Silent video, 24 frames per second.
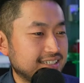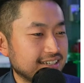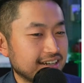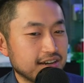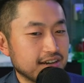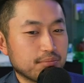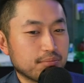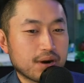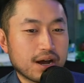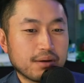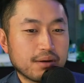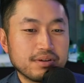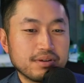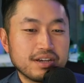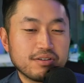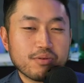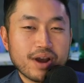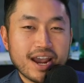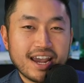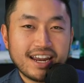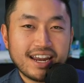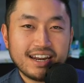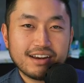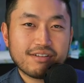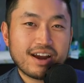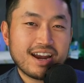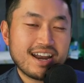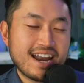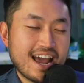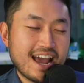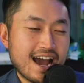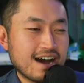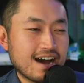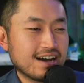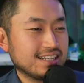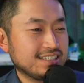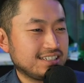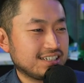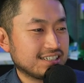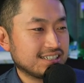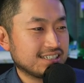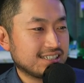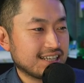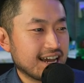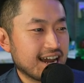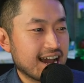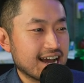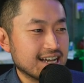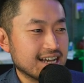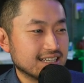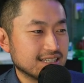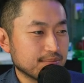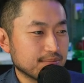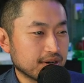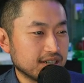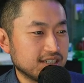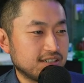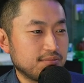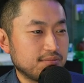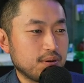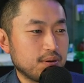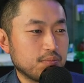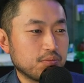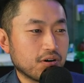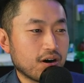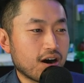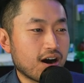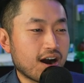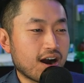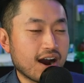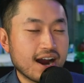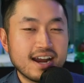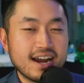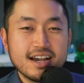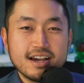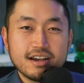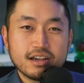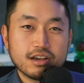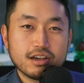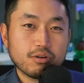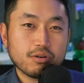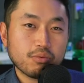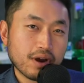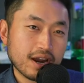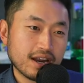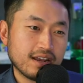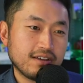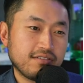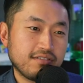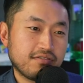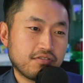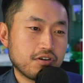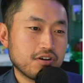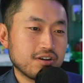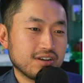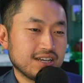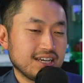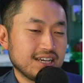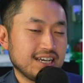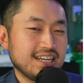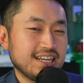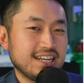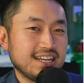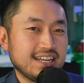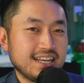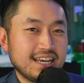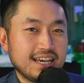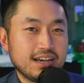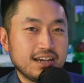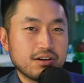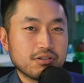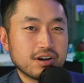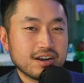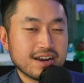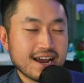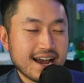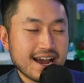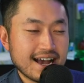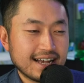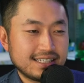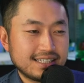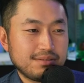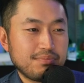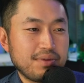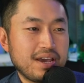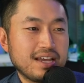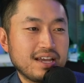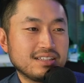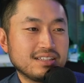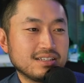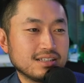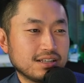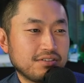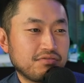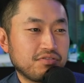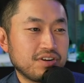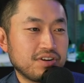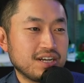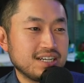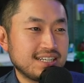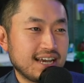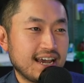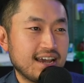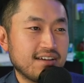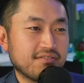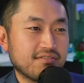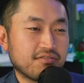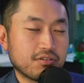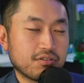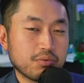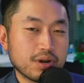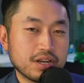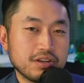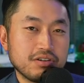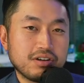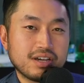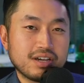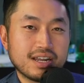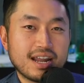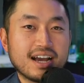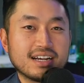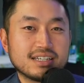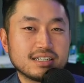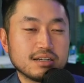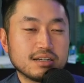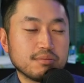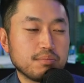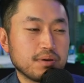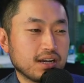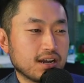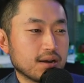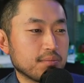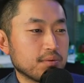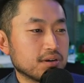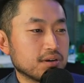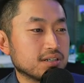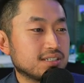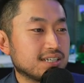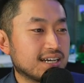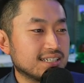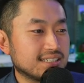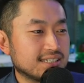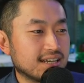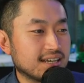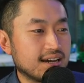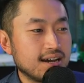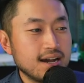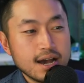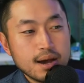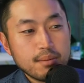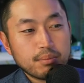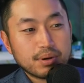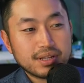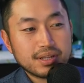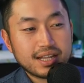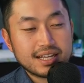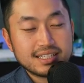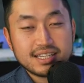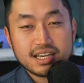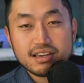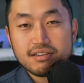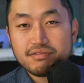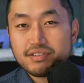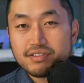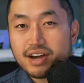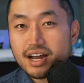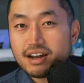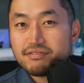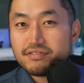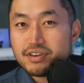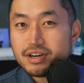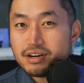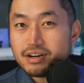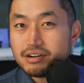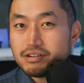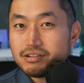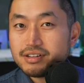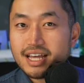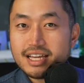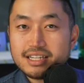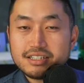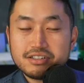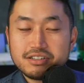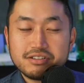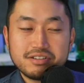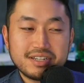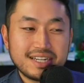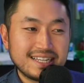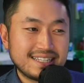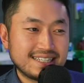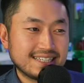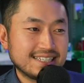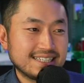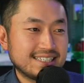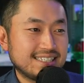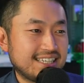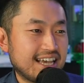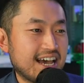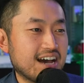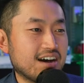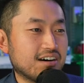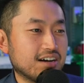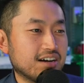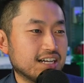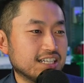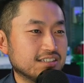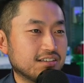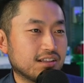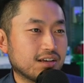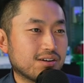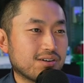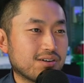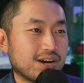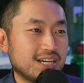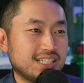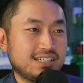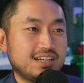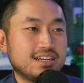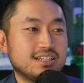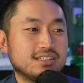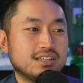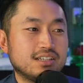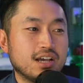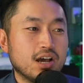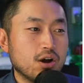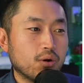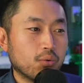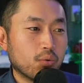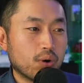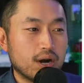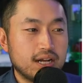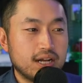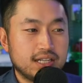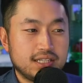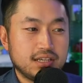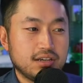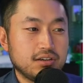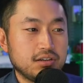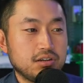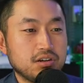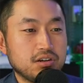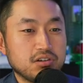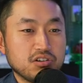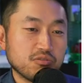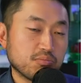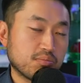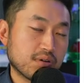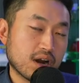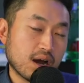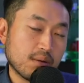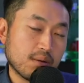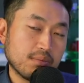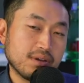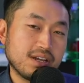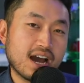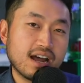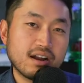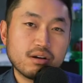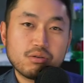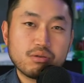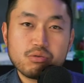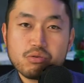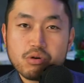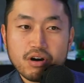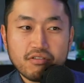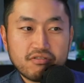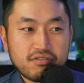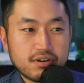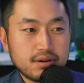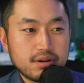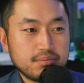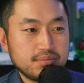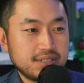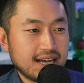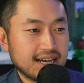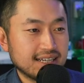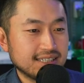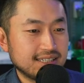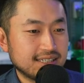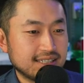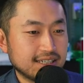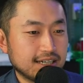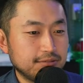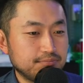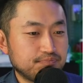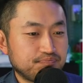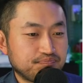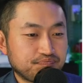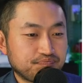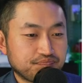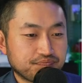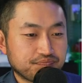You're probably waiting right now, just like as a bunch of people are. You're waiting for your EDD or your estimated delivery date for when you can actually pick up your Tesla. But let's say you've got a vehicle that you need to sell. And so the question is, what do you do? You probably got a quote from Tesla